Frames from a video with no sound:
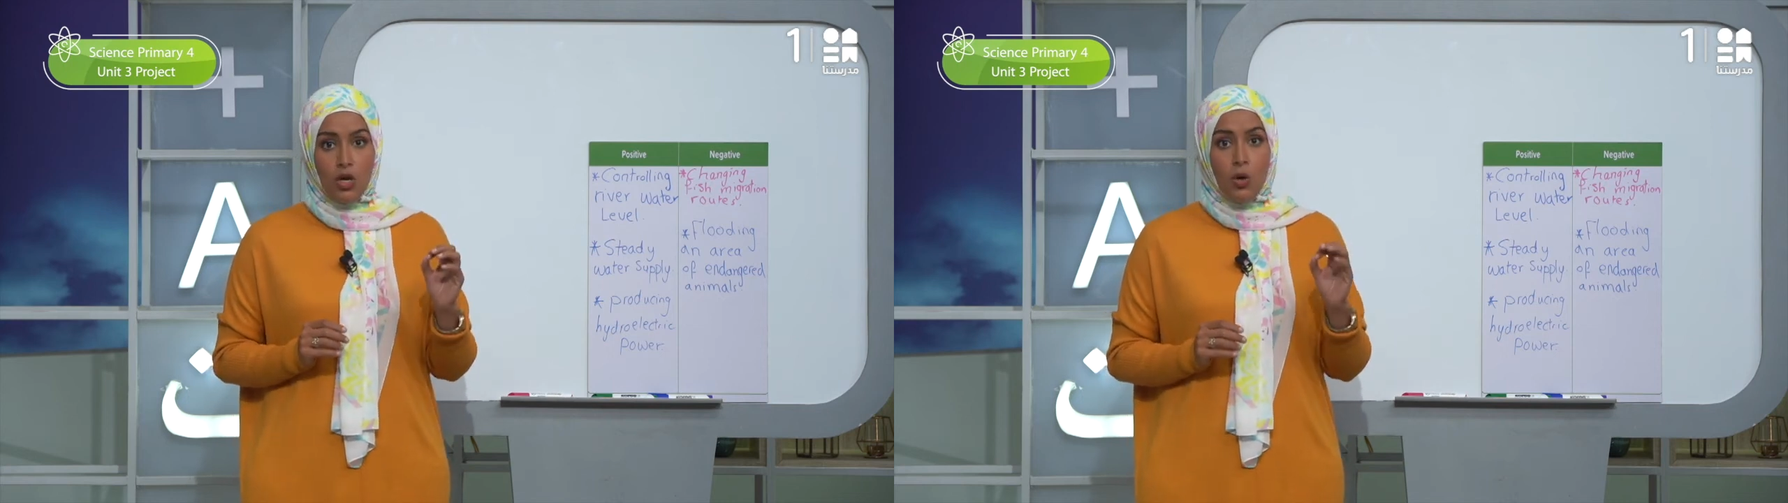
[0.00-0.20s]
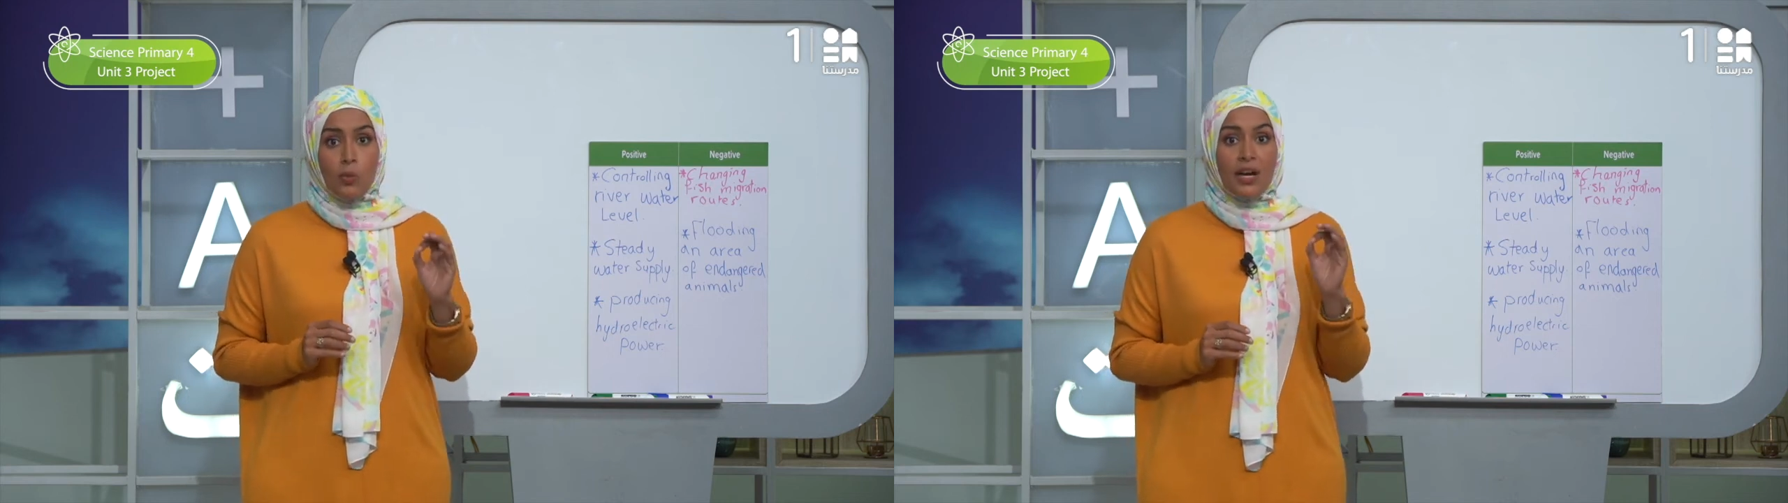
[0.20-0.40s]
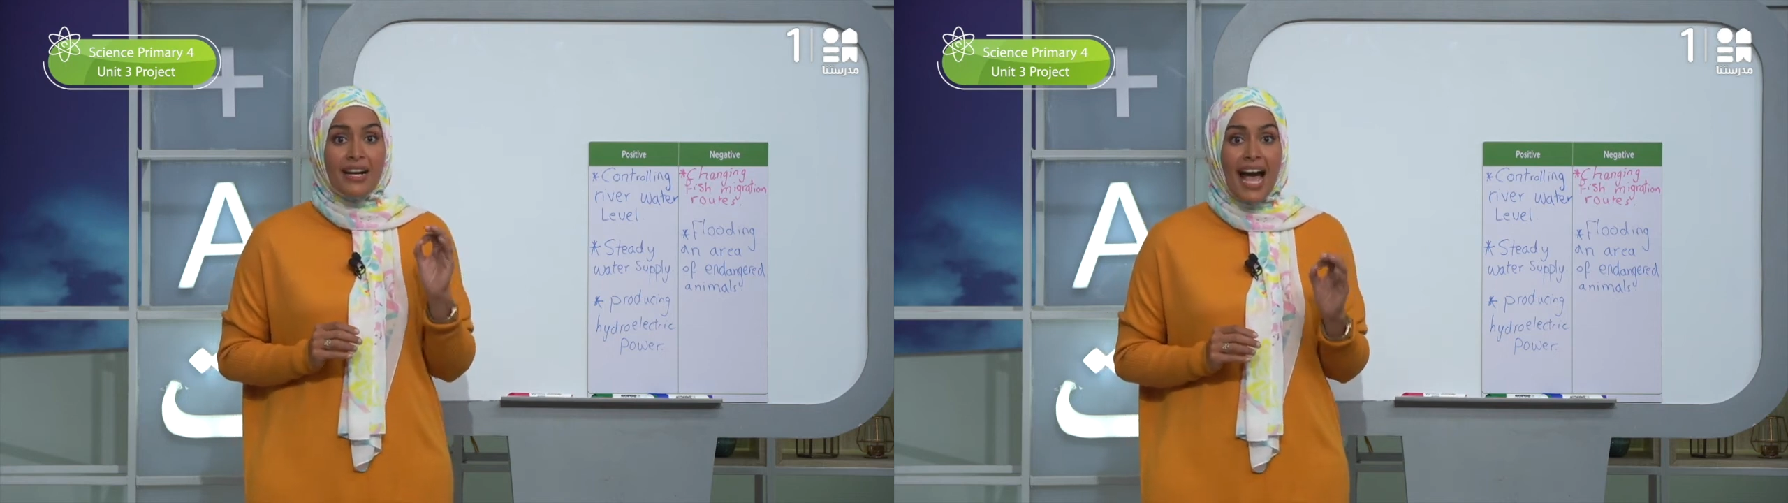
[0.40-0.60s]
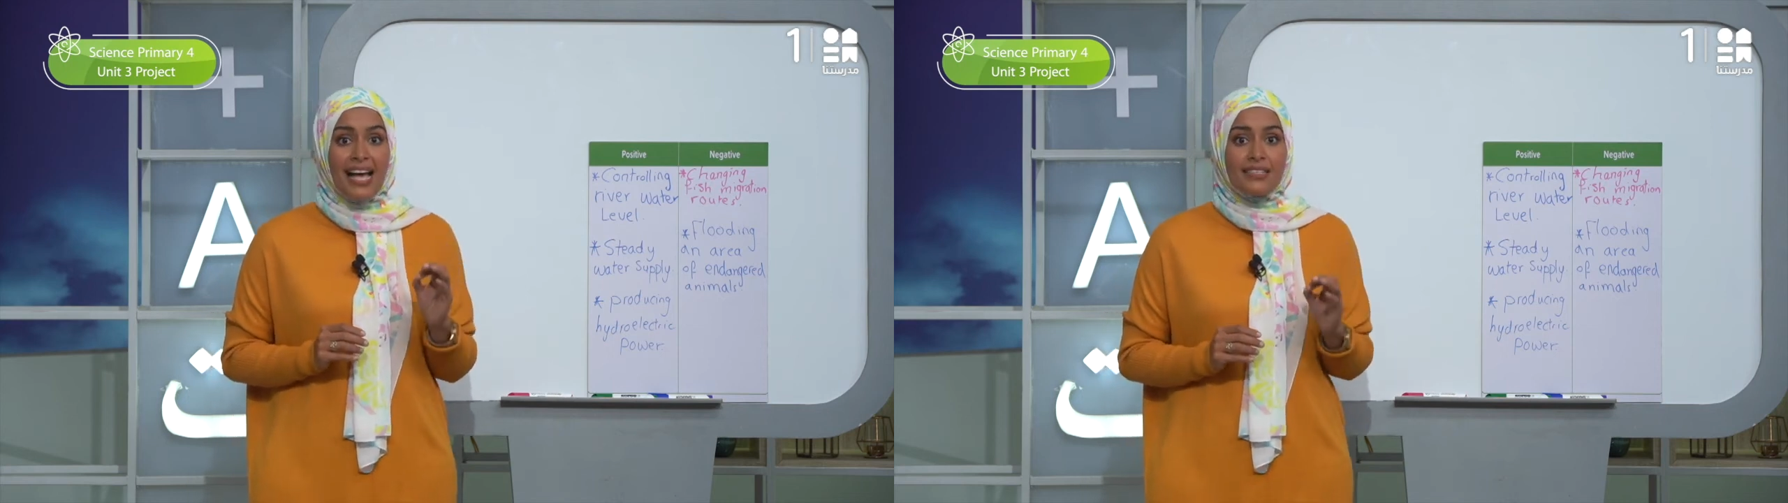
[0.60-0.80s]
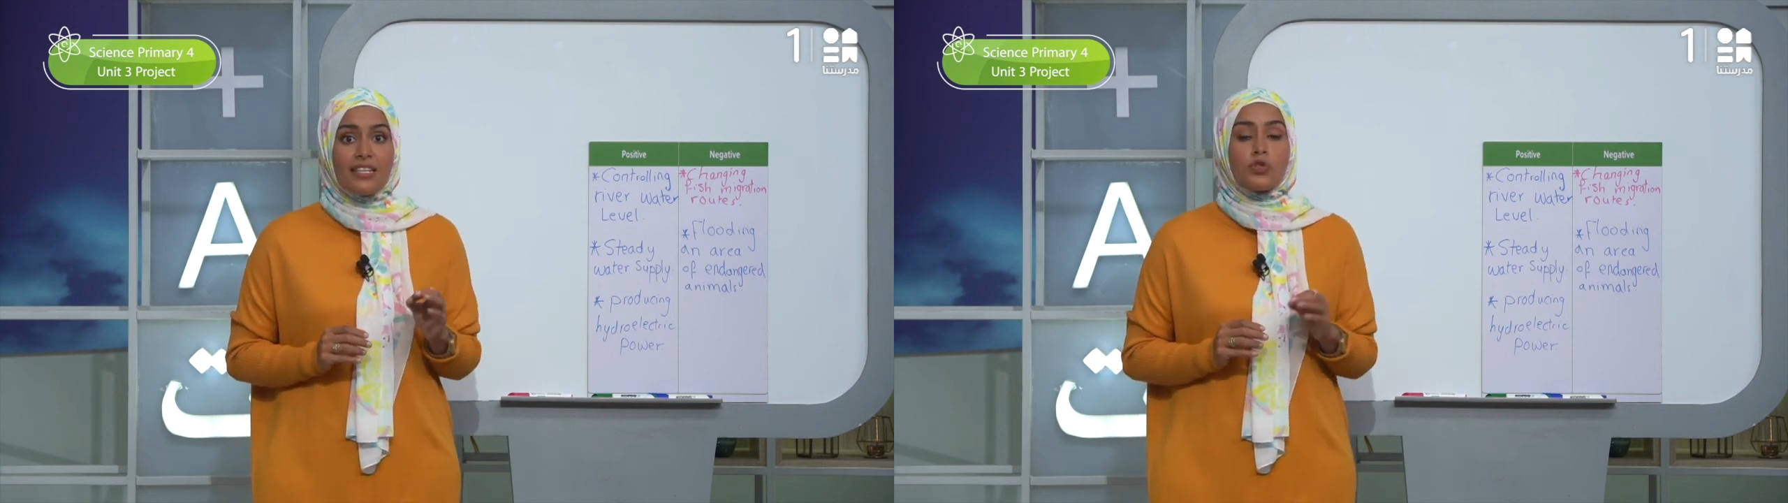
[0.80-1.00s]
We are
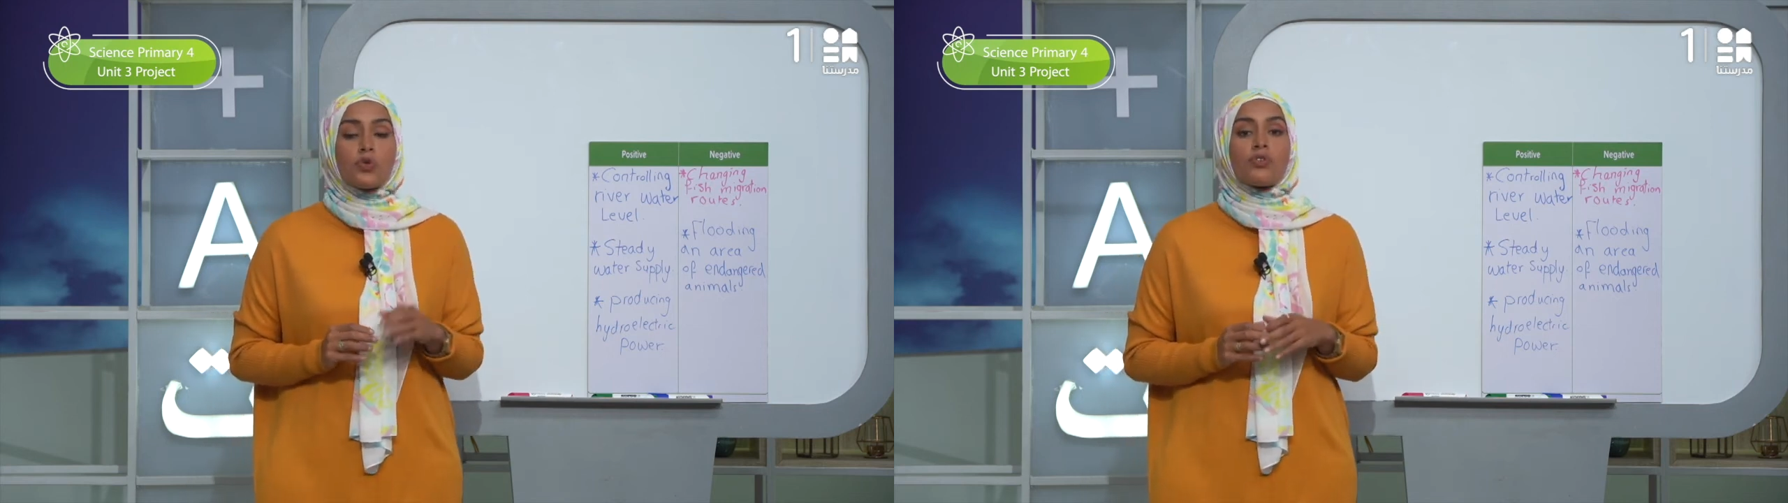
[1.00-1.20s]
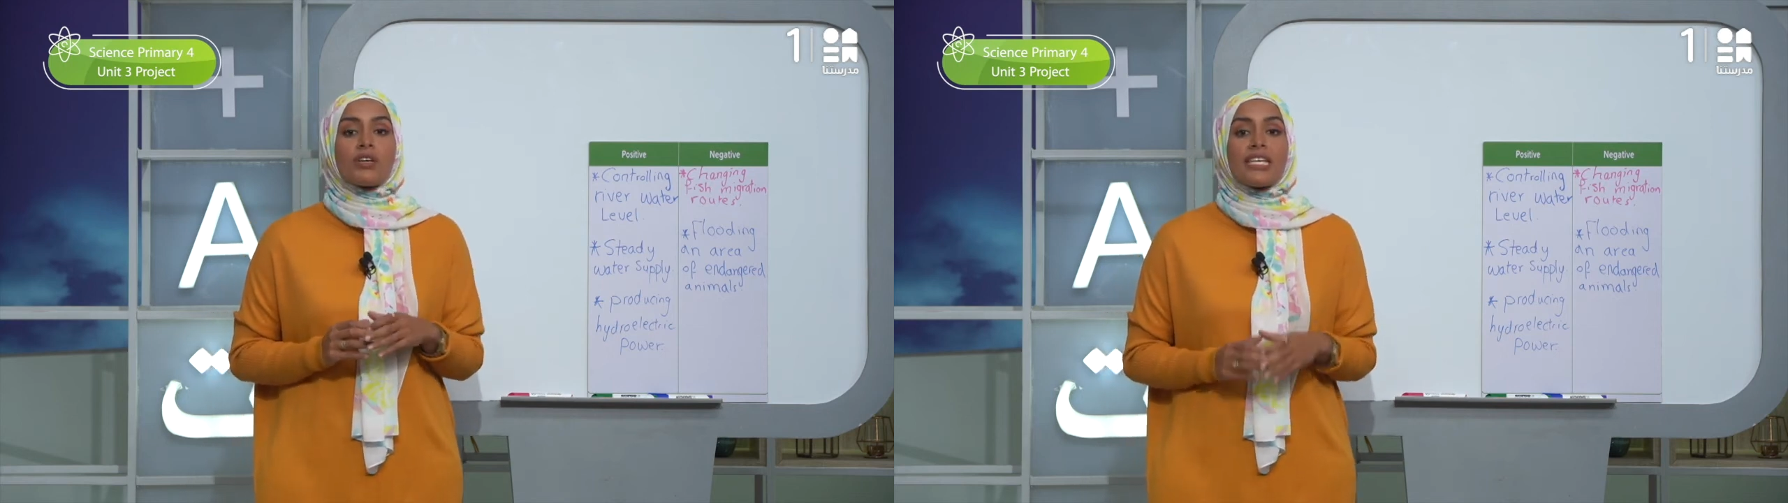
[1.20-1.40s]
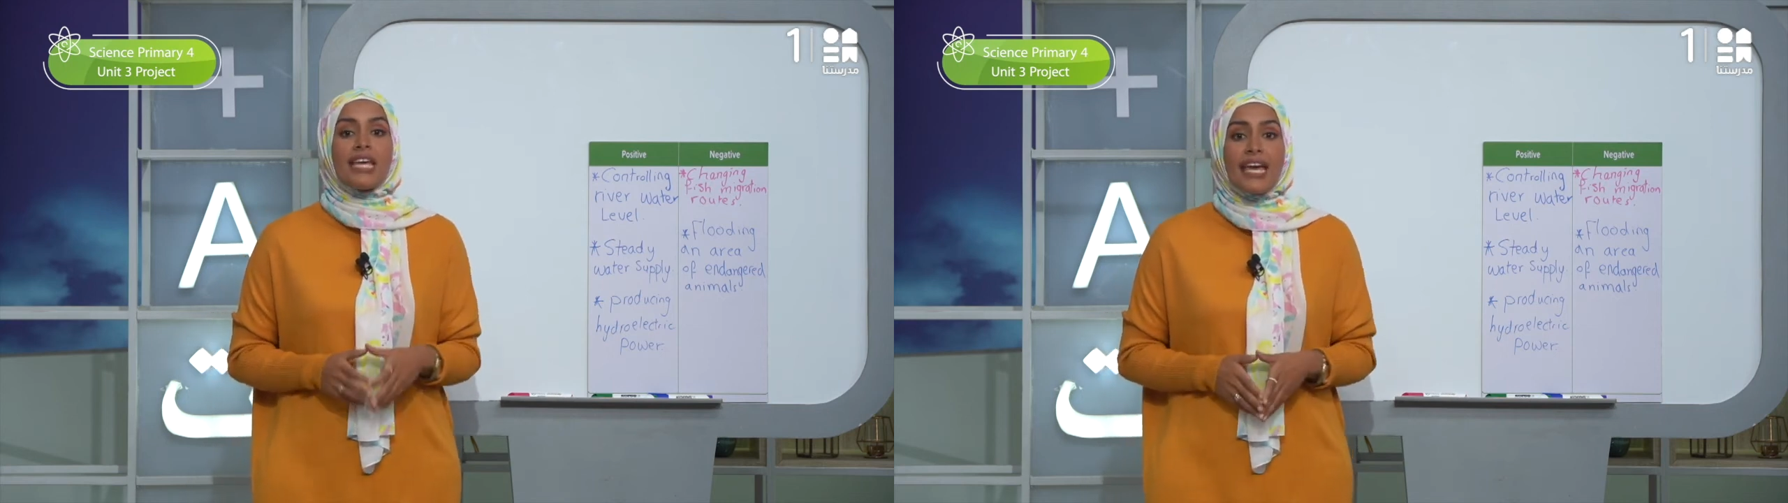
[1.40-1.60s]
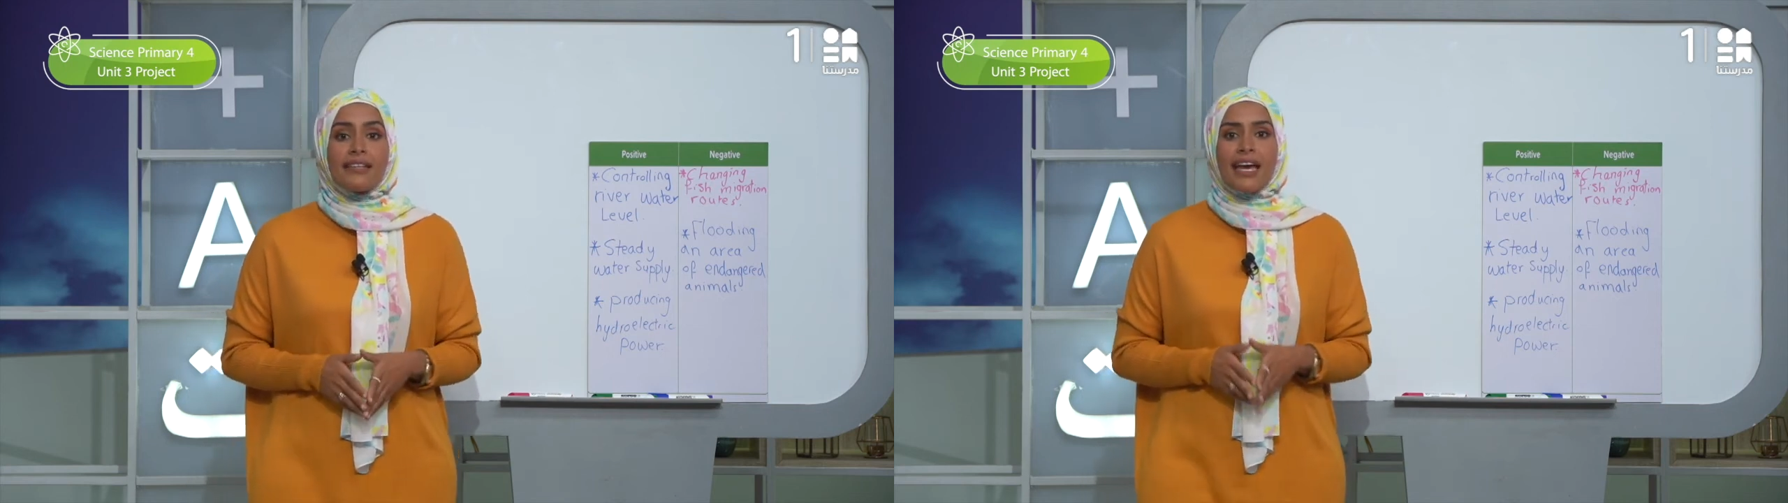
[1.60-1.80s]
asked to create